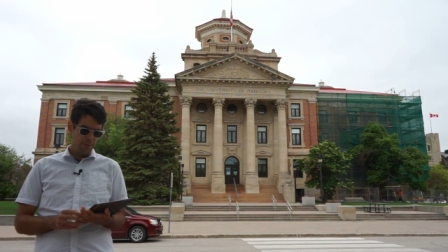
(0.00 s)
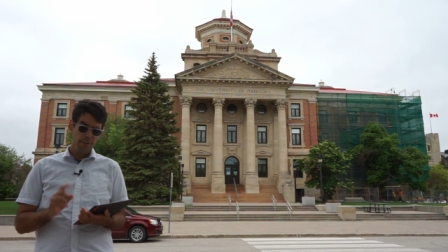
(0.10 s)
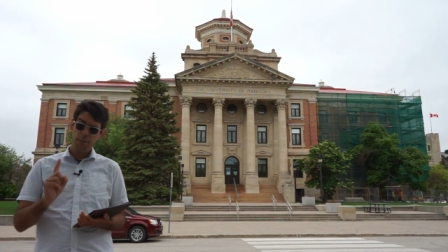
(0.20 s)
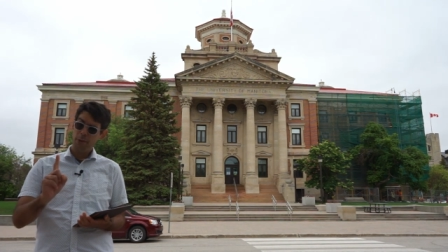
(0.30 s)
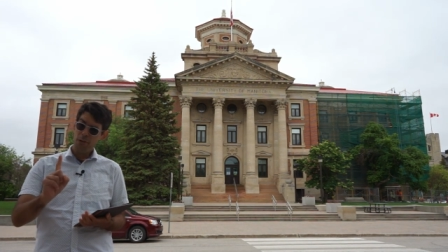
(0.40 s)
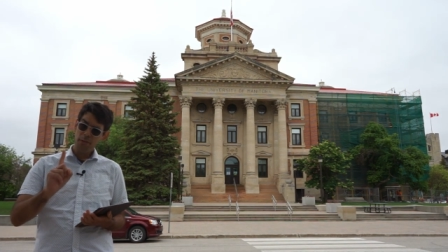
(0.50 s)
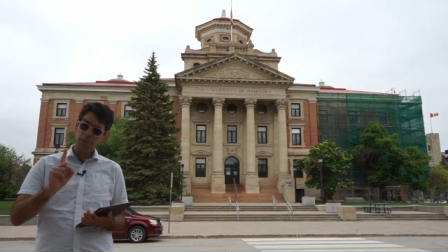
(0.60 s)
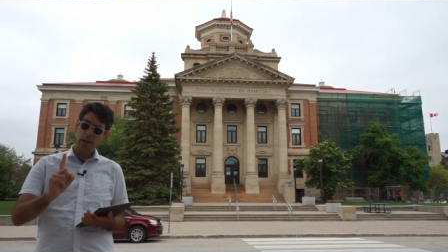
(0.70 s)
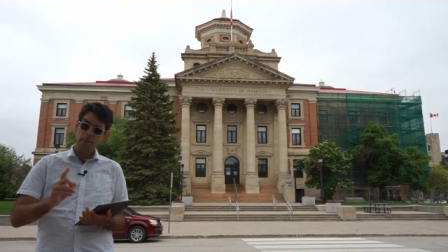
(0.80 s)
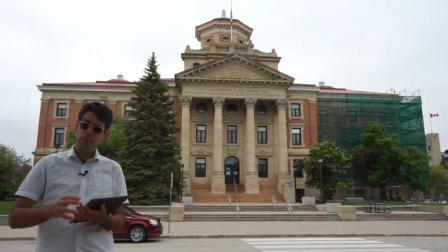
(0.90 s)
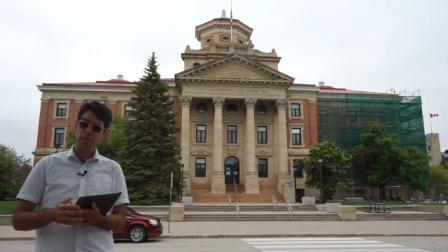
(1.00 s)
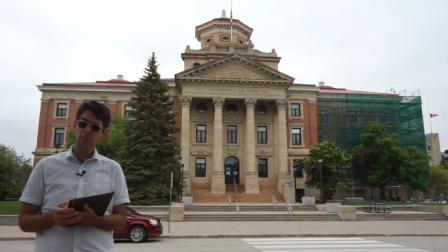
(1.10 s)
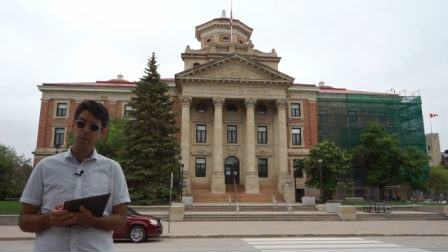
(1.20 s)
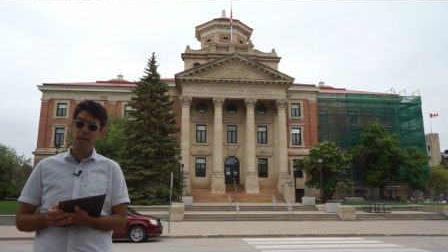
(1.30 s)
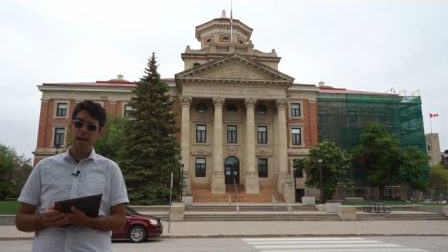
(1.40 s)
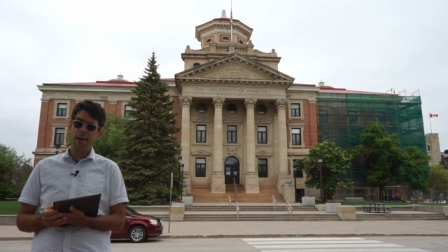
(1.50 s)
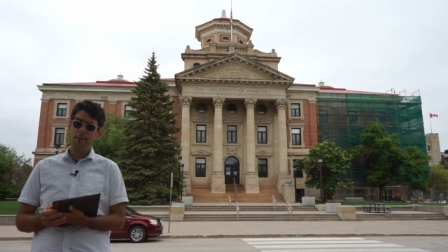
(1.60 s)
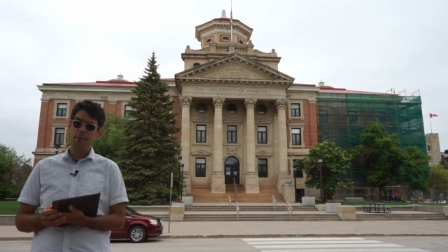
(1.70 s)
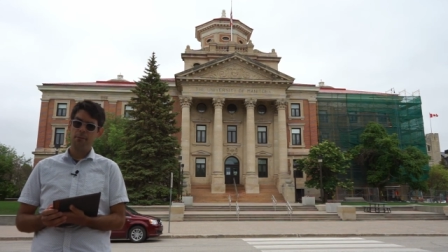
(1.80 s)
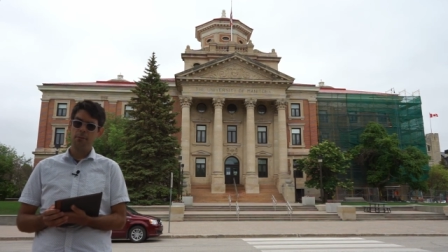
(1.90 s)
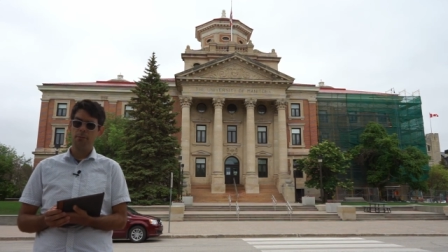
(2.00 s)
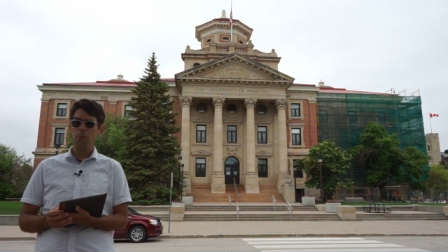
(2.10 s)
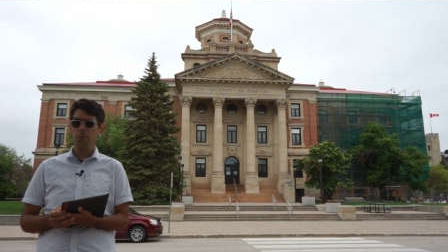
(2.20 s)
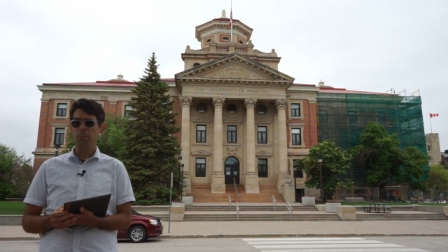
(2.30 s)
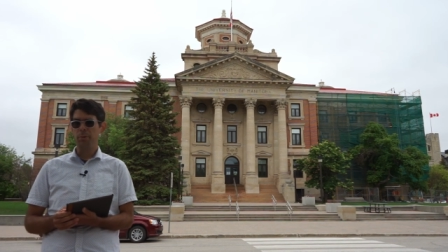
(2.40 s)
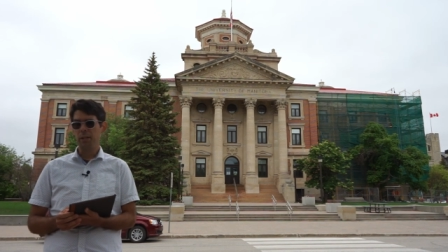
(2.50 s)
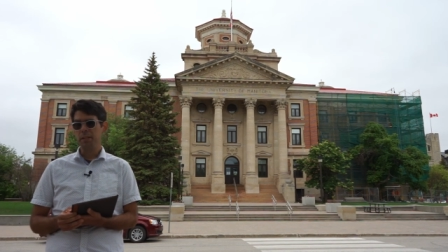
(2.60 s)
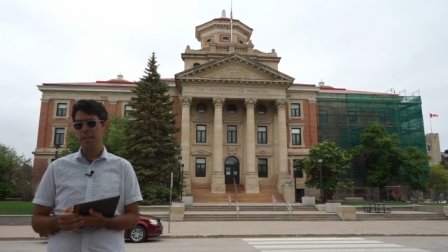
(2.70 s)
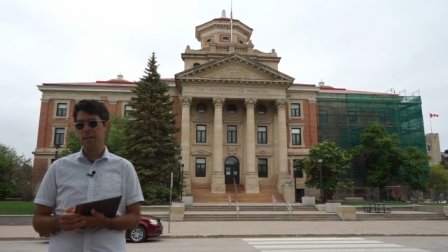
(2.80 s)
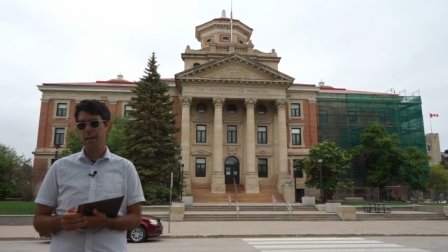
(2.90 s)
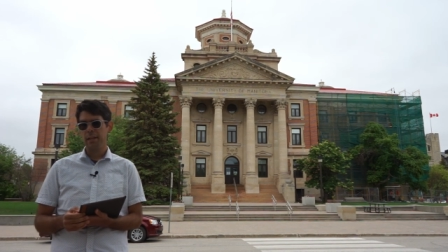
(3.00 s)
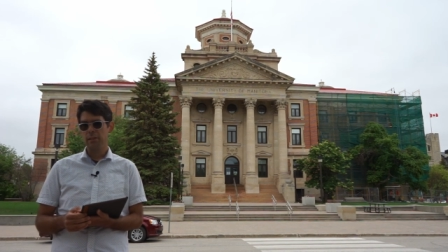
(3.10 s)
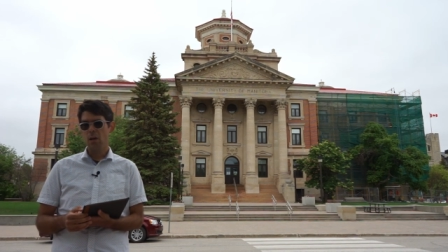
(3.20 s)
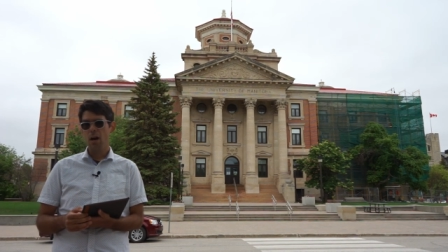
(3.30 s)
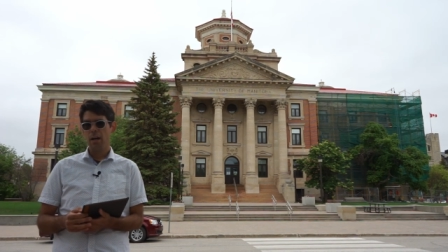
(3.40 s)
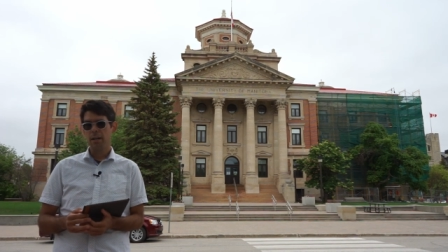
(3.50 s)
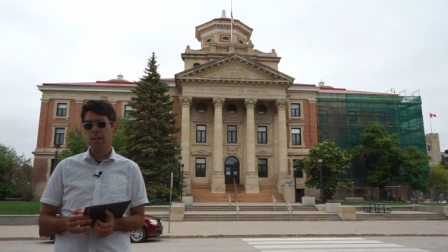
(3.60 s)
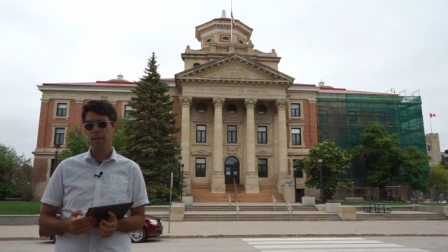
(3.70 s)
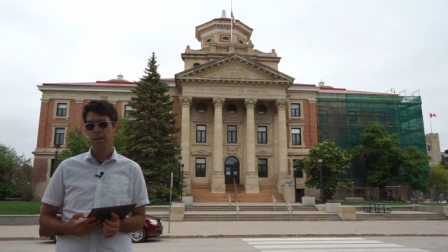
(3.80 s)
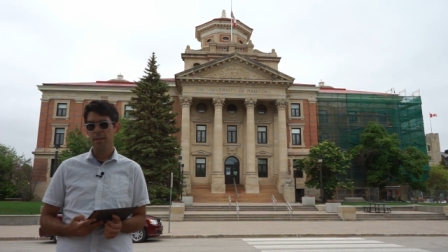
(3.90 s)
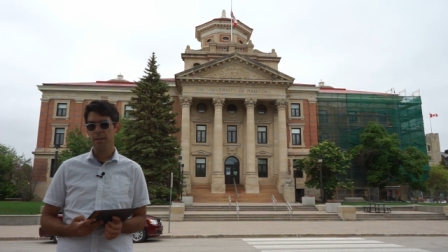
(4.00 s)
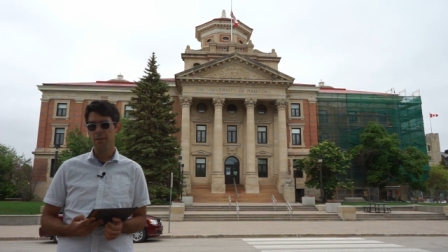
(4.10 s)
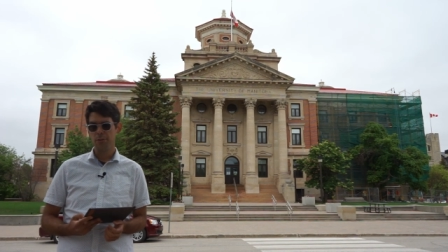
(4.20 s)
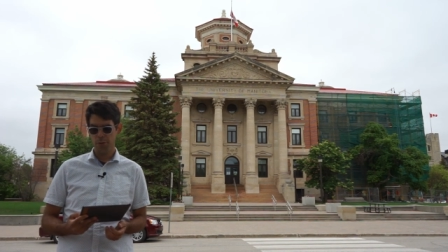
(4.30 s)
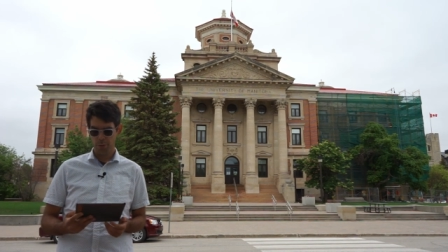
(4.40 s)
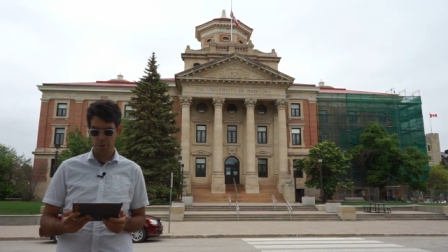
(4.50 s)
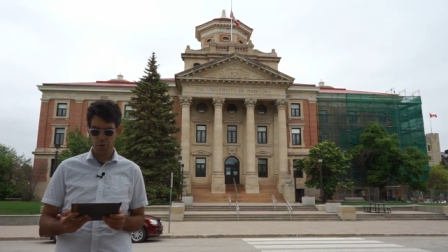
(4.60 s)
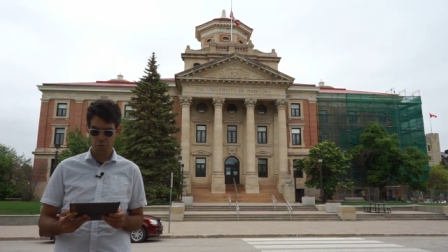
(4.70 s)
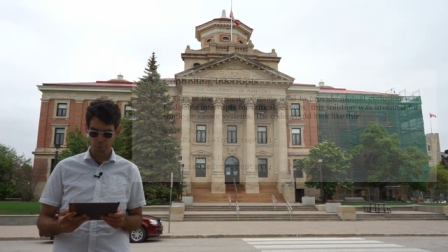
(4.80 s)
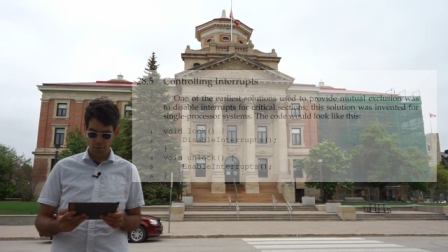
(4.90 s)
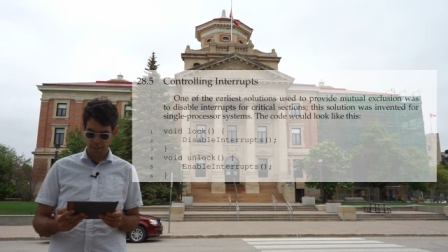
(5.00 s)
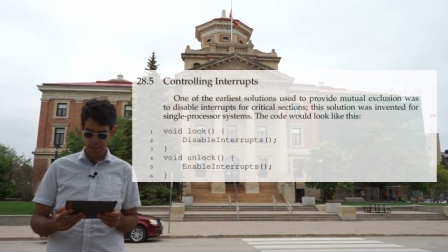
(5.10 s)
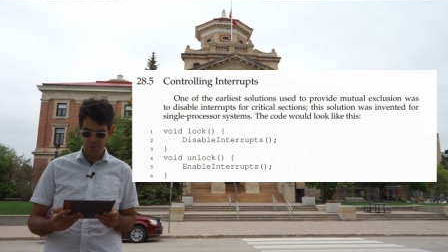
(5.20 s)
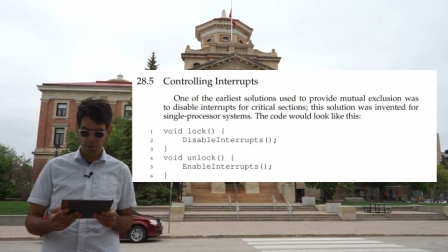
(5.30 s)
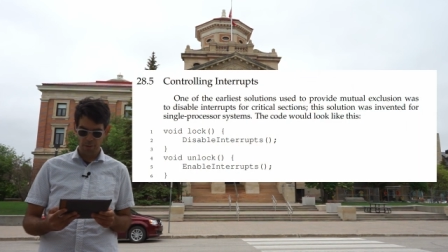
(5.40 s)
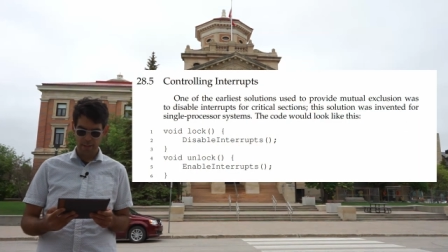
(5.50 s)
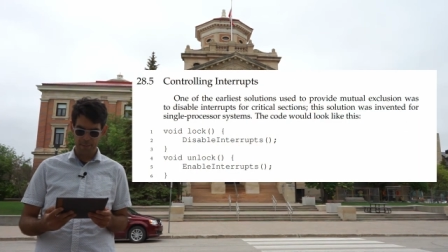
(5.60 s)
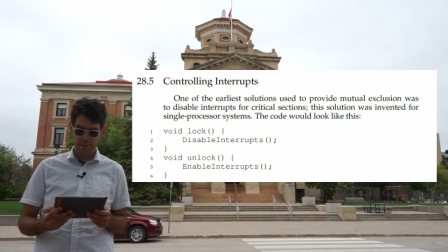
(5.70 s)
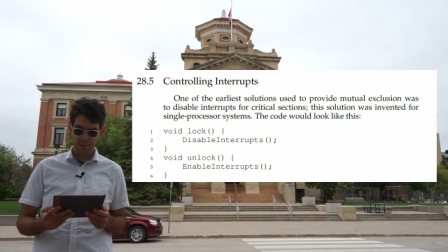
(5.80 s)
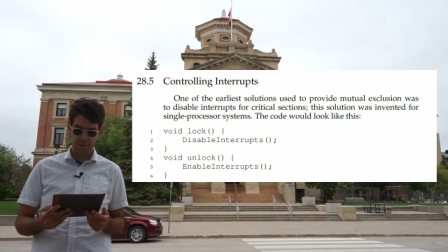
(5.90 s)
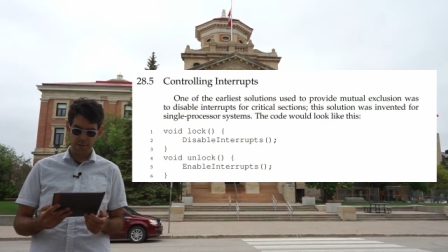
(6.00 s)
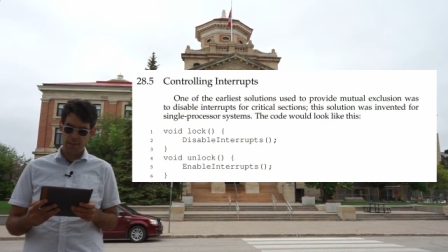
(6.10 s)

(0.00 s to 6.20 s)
The first option that we have for building a lock is to control interrupts.